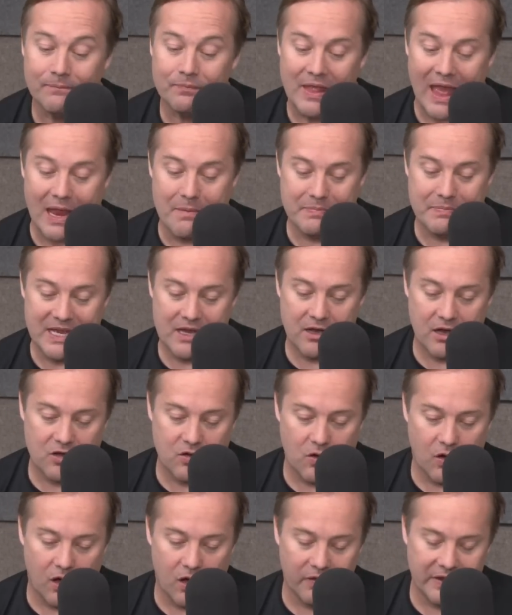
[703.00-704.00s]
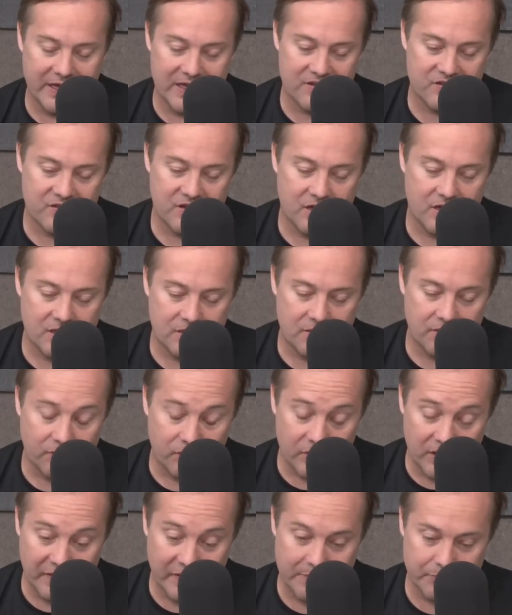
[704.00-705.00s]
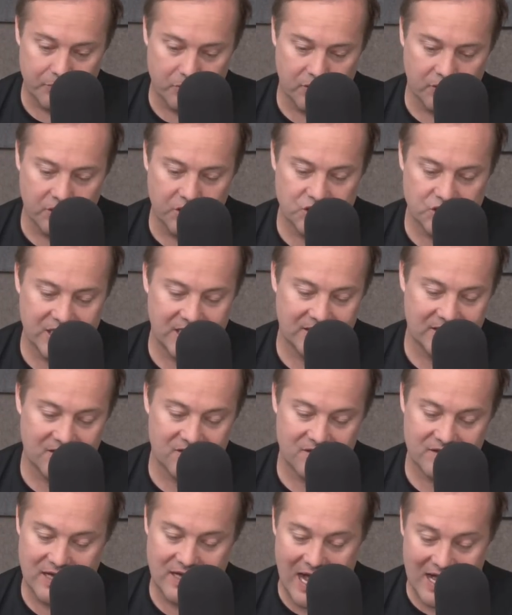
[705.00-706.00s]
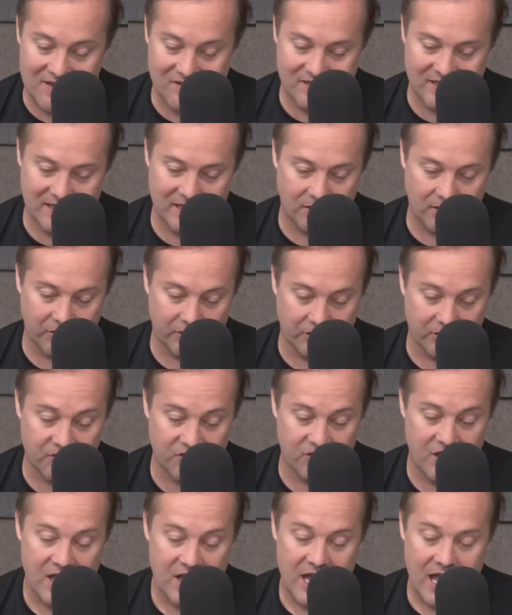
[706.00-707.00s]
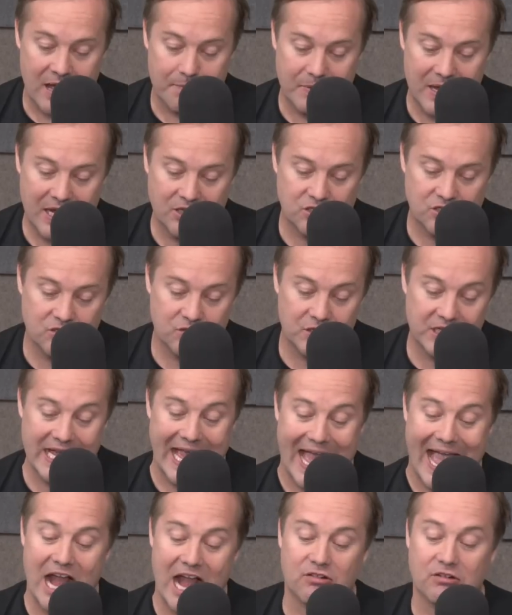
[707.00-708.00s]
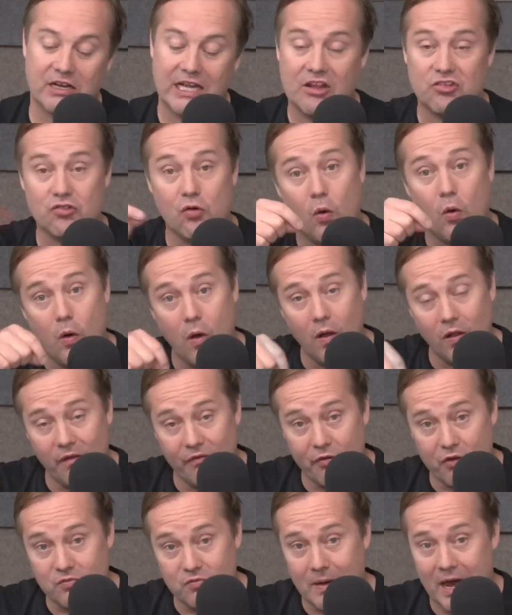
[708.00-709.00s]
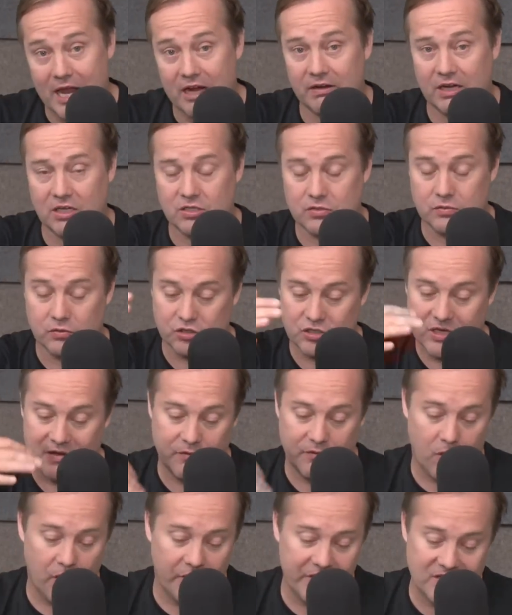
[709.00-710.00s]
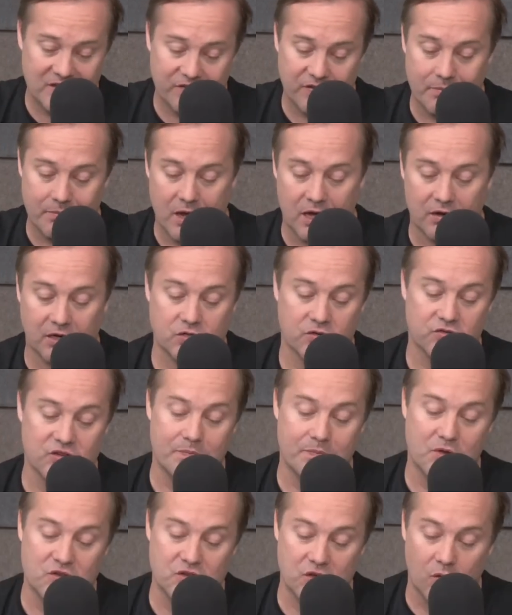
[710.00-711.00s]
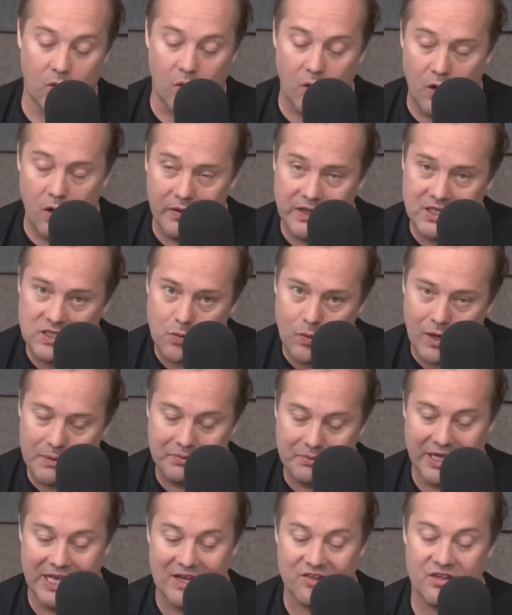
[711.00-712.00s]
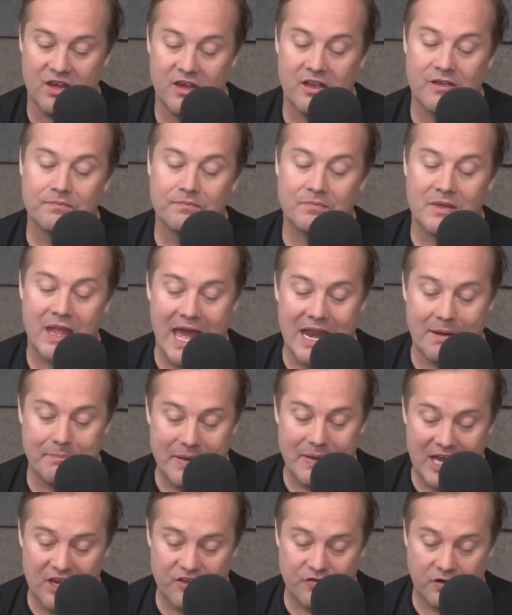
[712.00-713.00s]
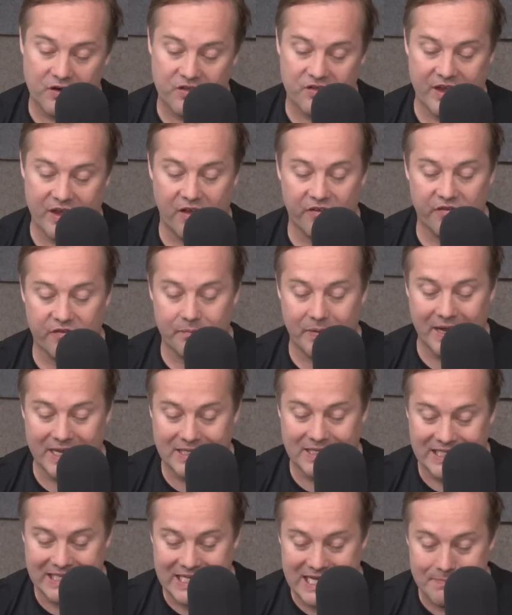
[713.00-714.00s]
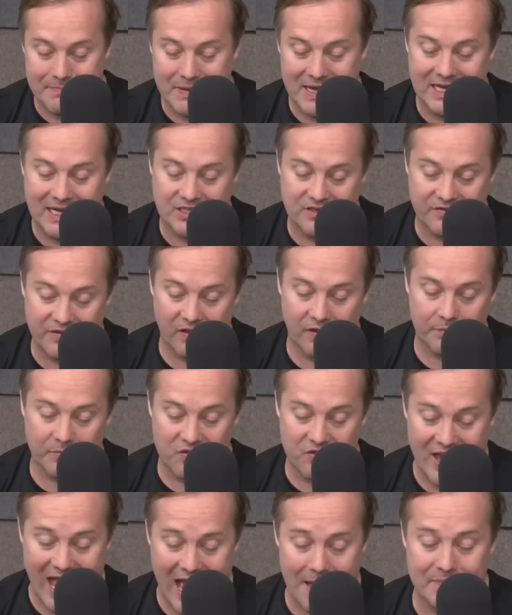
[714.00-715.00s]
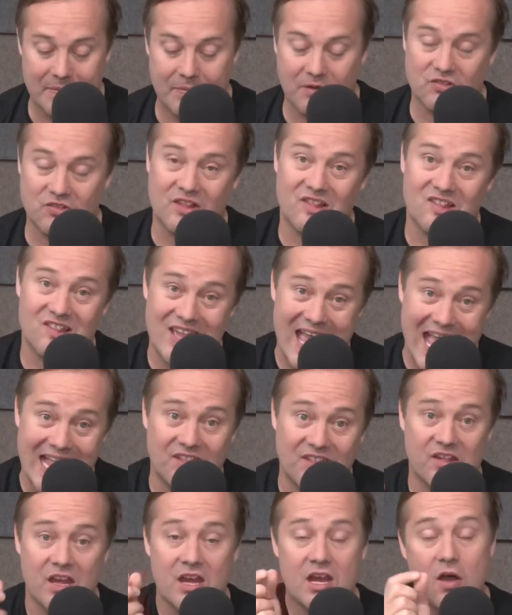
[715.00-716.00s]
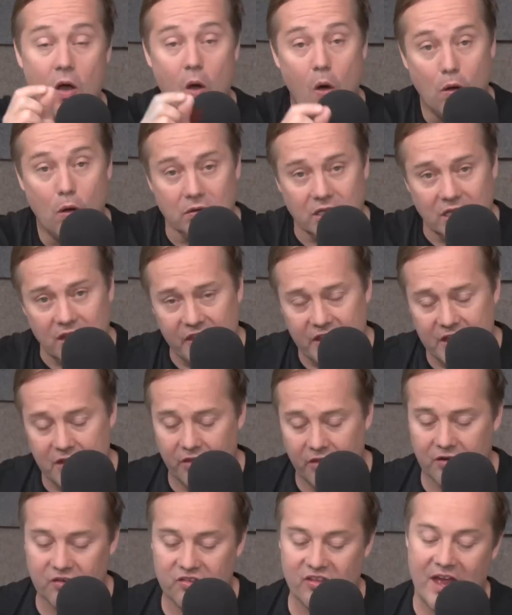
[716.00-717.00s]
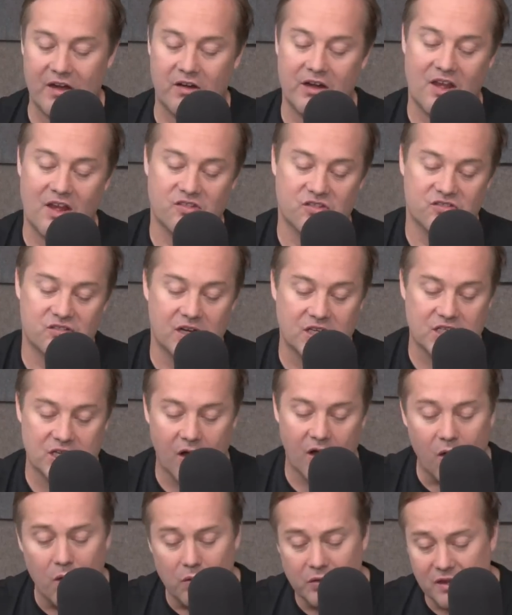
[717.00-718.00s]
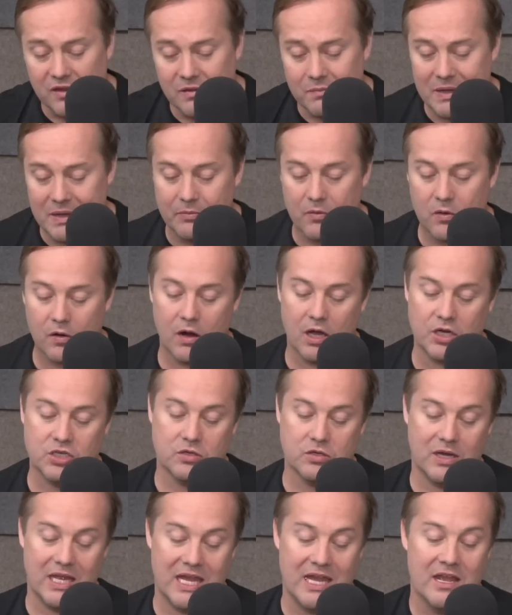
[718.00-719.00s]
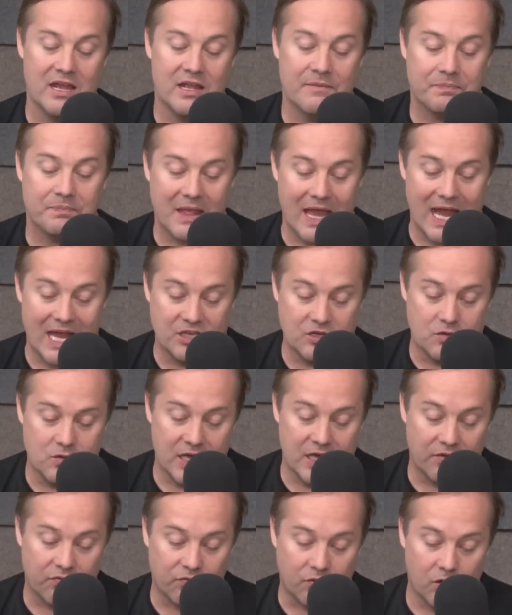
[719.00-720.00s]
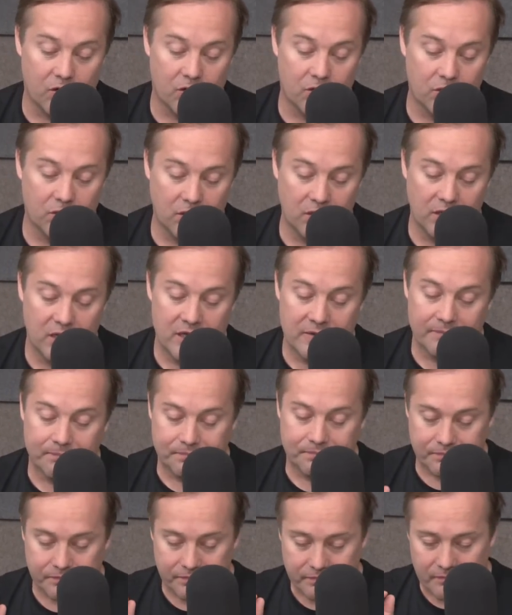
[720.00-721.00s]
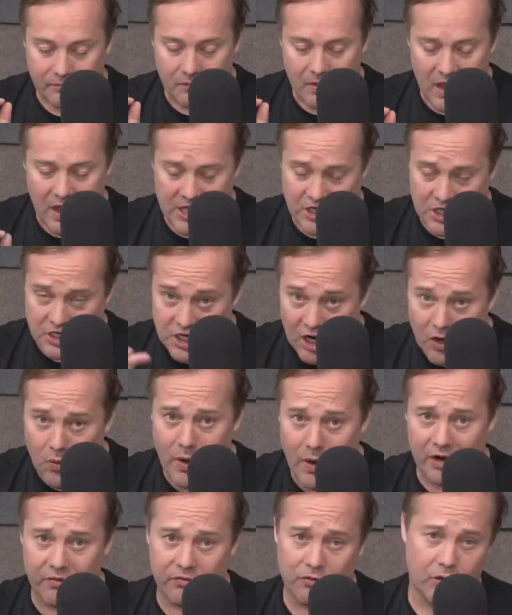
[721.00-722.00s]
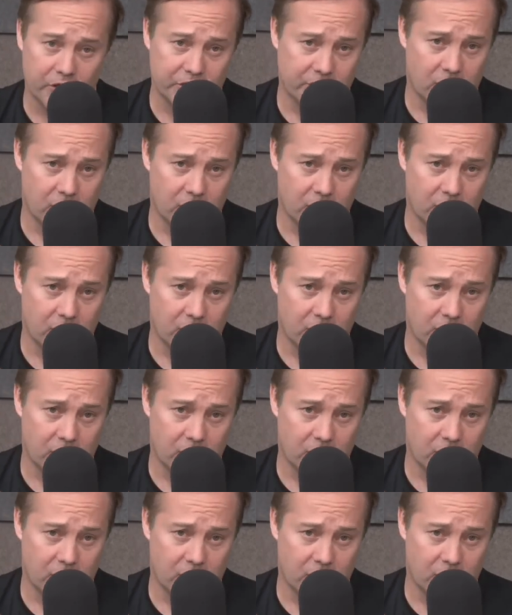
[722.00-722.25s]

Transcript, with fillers: And being on call is really brutal because you get these constant alerts. And PagerDuty aggregates all of those monitoring tools. You have all these different monitoring tools. It puts it all into one place, and it pays for itself by keeping developers happy because it sends only the alerts that are necessary to only the people who are on duty, and you can roll and you don't want to roll your